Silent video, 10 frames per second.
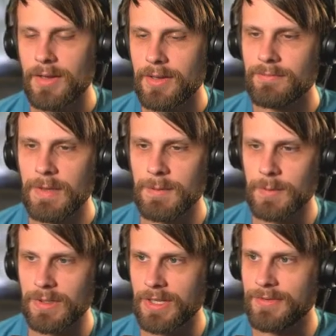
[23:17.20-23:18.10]
Maybe
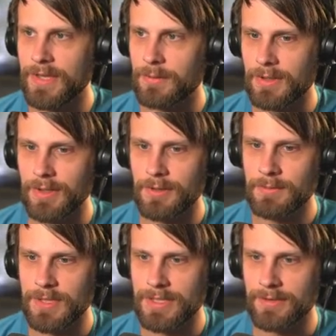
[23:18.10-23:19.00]
would have left that one alone,
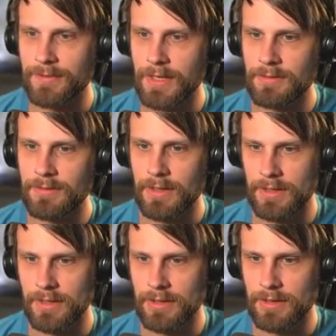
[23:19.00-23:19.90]
but that's fine.
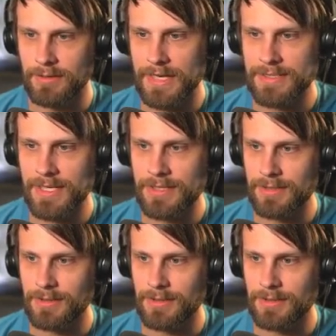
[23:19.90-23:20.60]
Uh, that's actually a